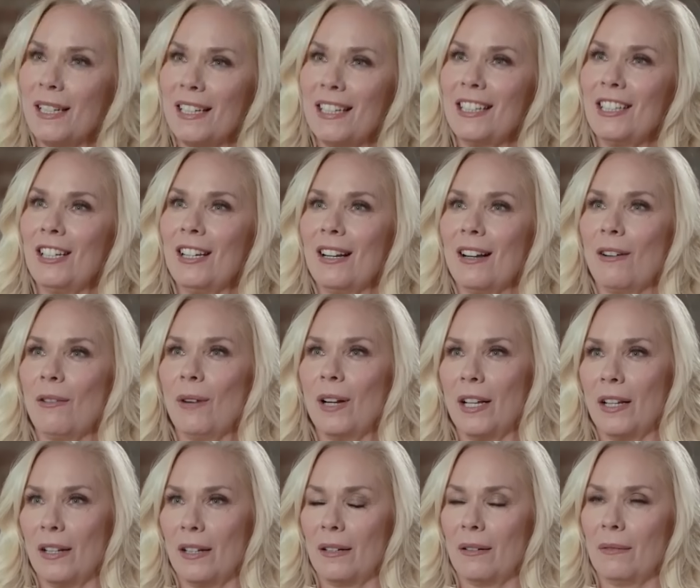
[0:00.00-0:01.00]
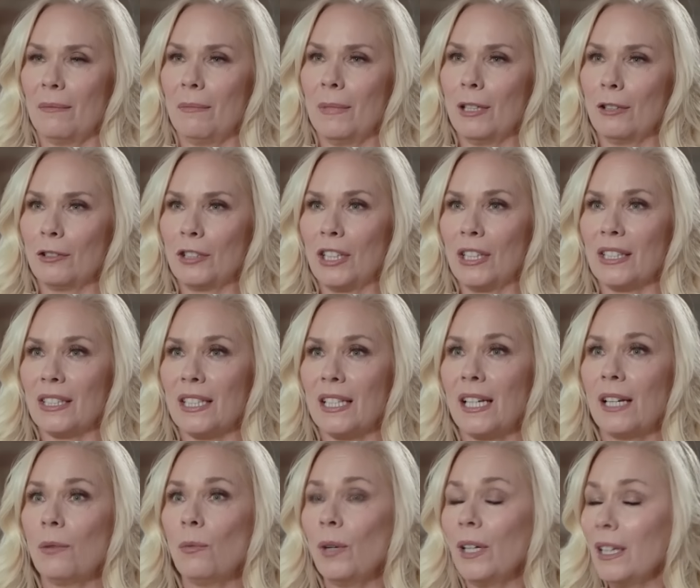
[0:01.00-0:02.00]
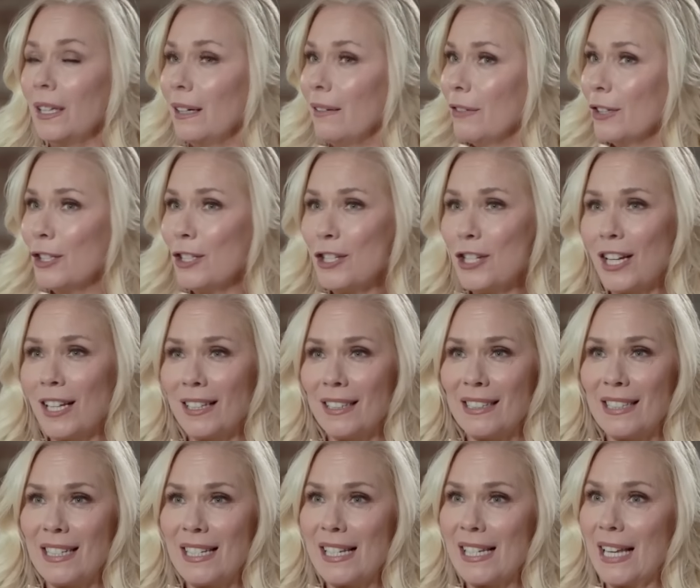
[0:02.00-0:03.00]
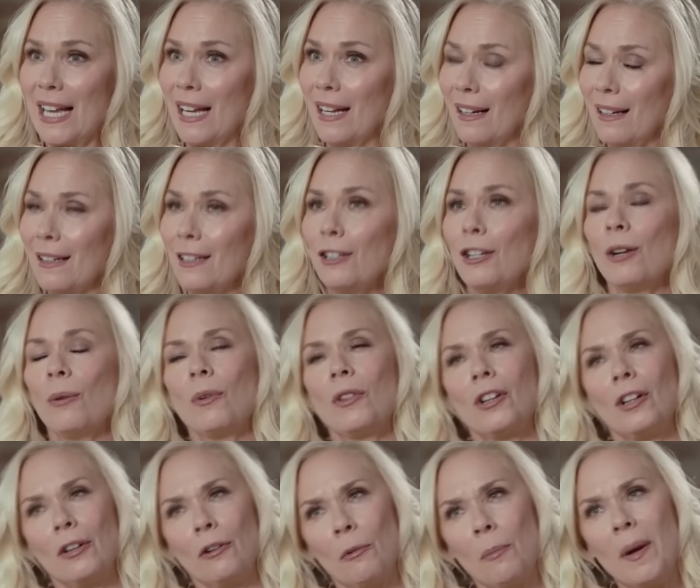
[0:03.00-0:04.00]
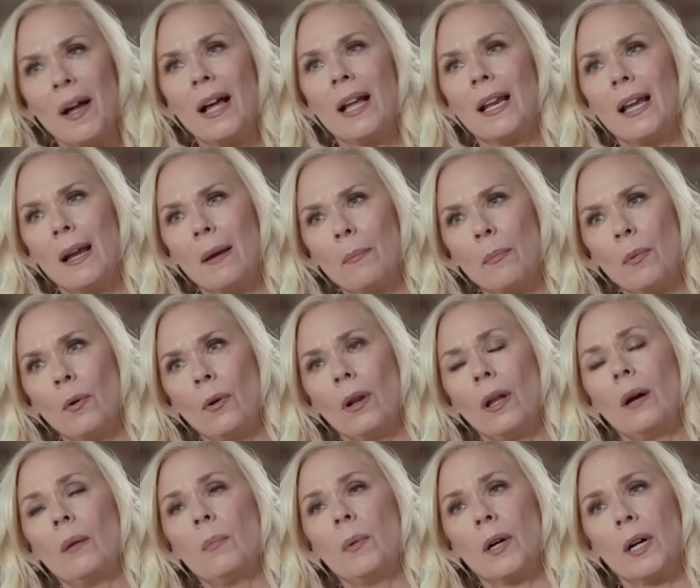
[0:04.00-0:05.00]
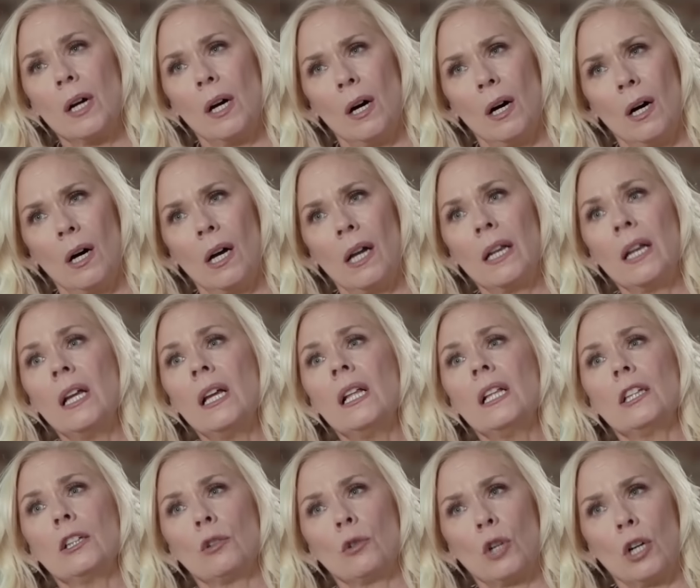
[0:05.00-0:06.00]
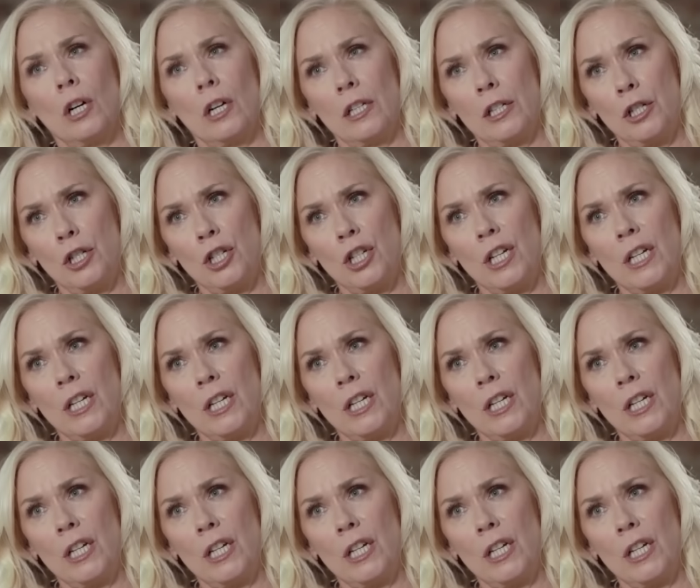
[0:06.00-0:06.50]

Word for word: the you know in the Middle Tennessee, we love a good gelatin salad. You know, with a little pineapple, uh -huh. a uh-huh. pecan, little cottage